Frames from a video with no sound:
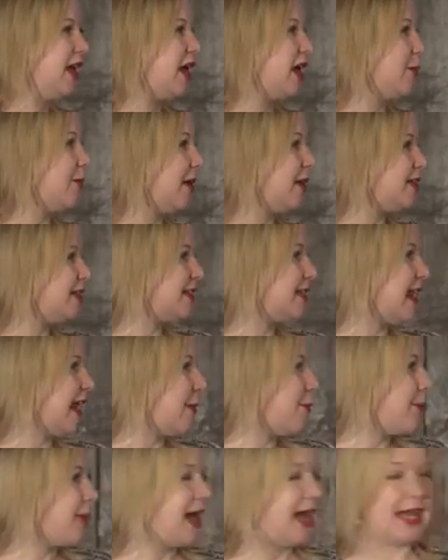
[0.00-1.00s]
about
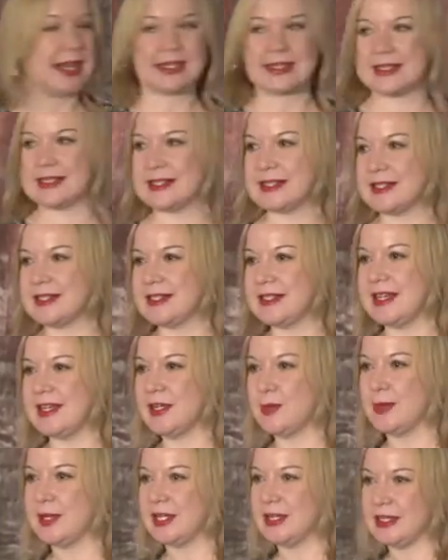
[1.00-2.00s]
impact and
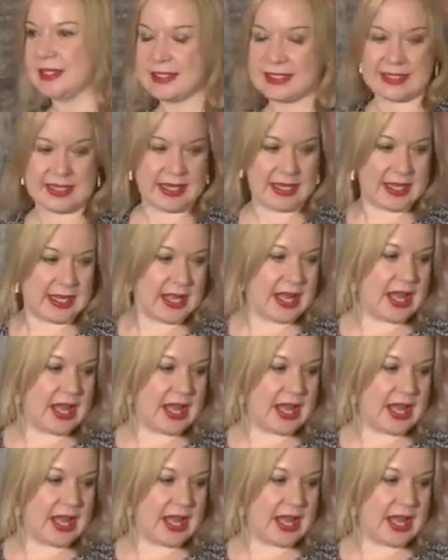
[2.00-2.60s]
sustainability.